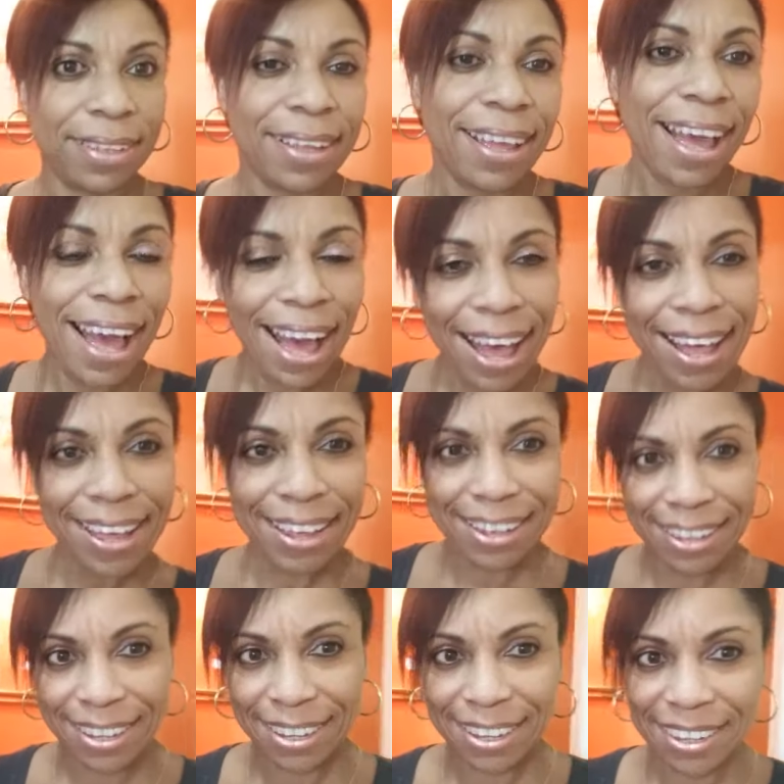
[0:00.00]
Hi,
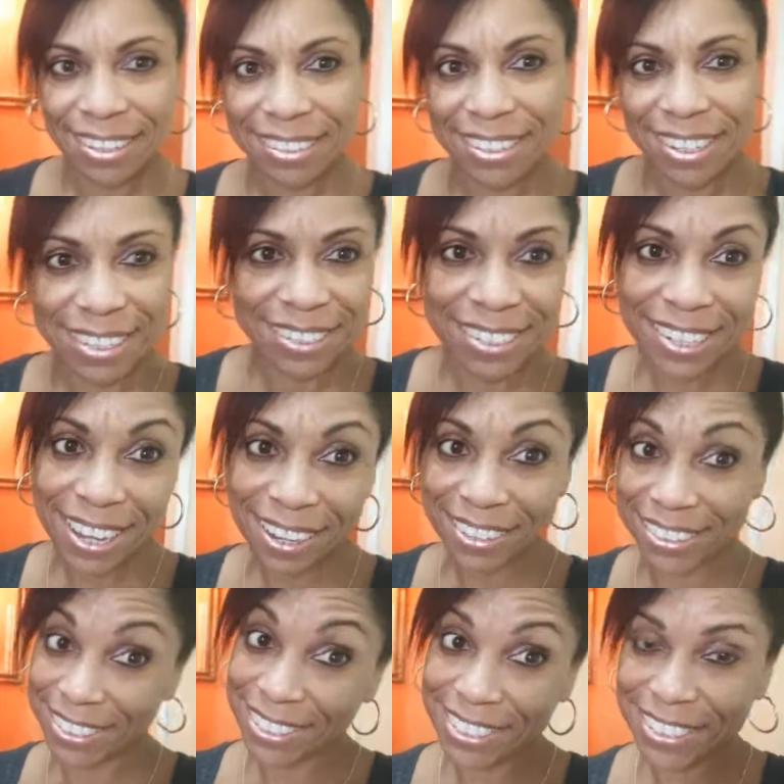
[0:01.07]
Dendon here,
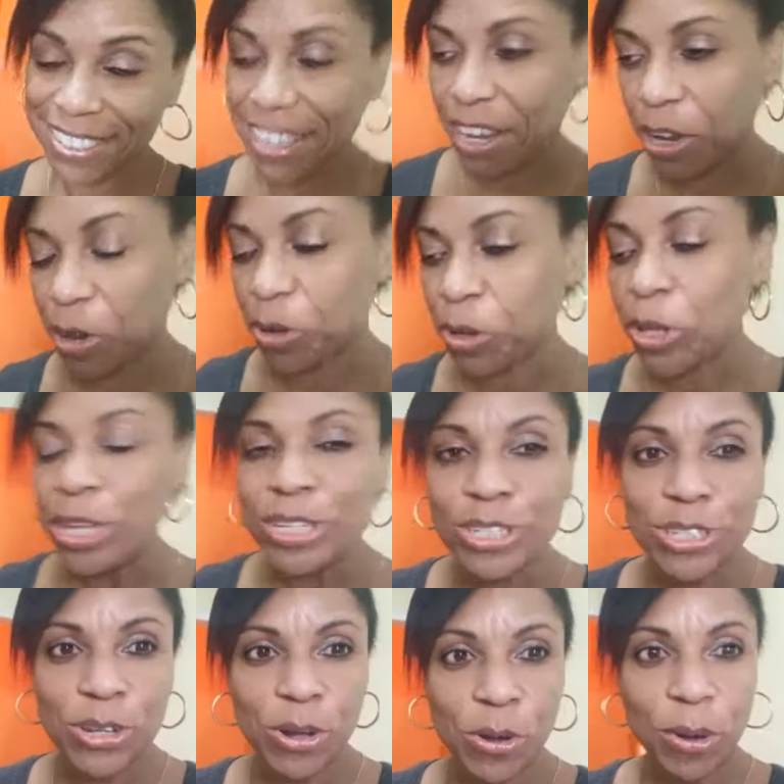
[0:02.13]
Denise here.
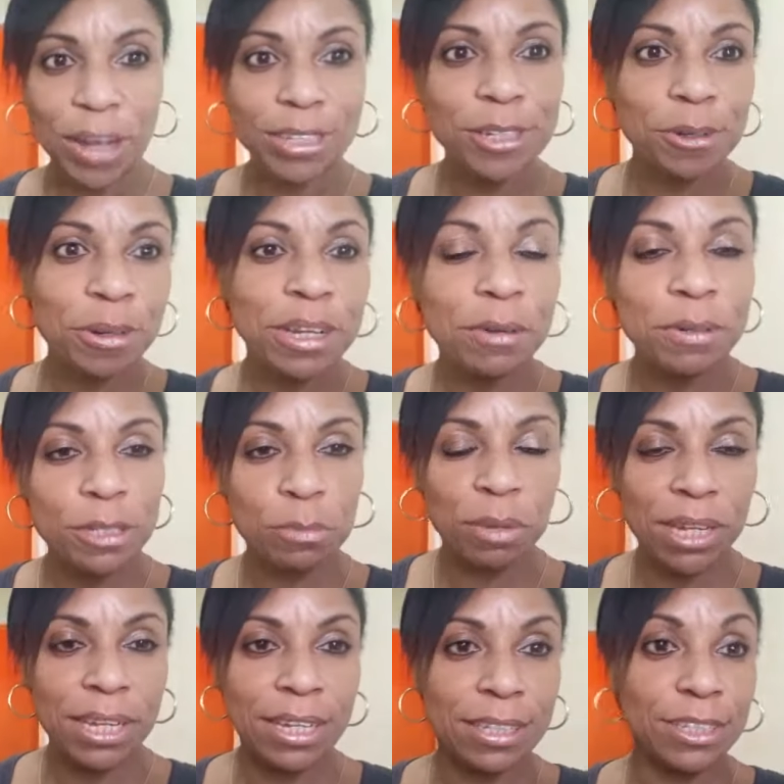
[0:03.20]
So I told you I was
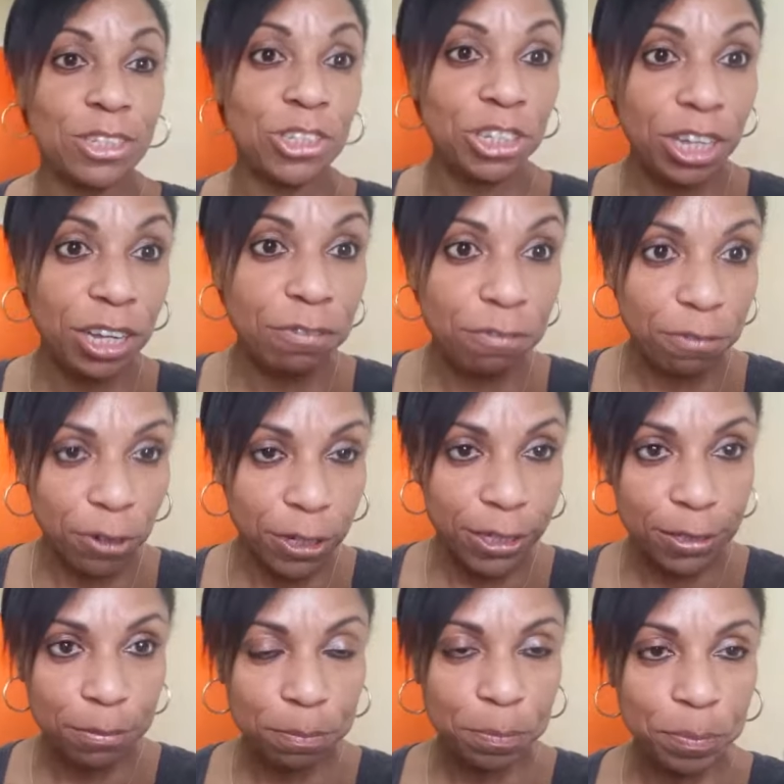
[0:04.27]
making the chicken foot
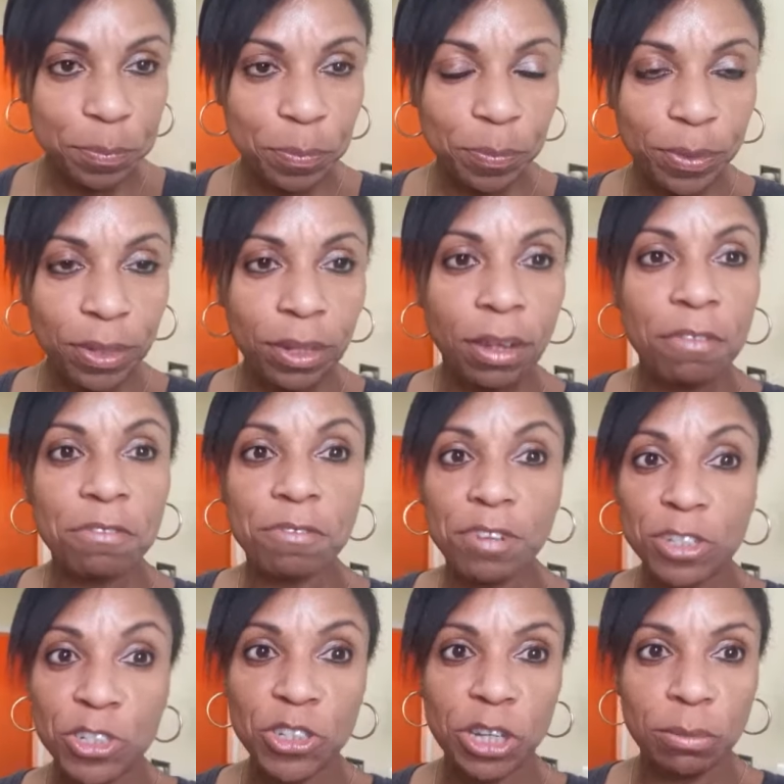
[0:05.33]

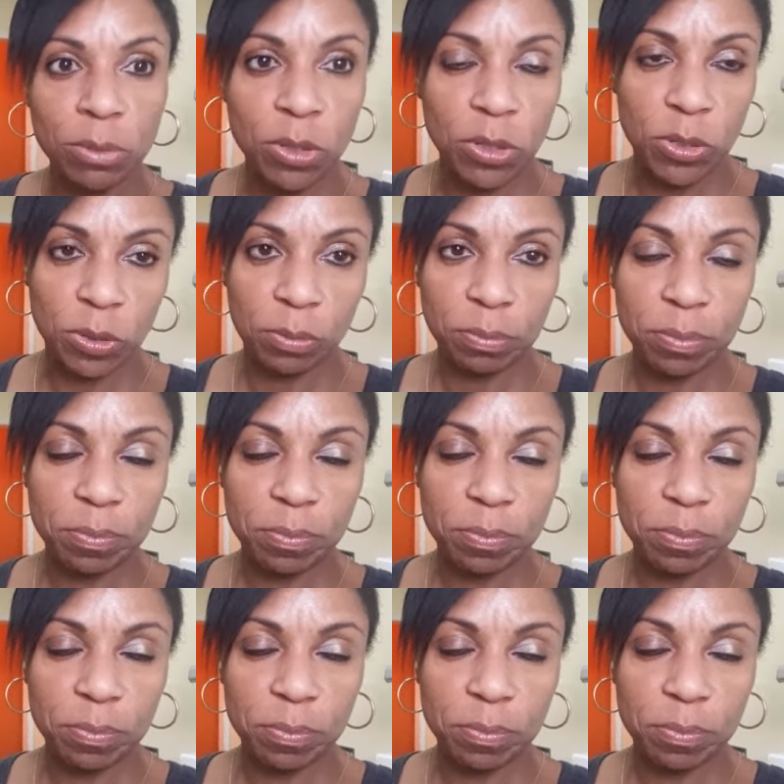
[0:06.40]
vegetable soup.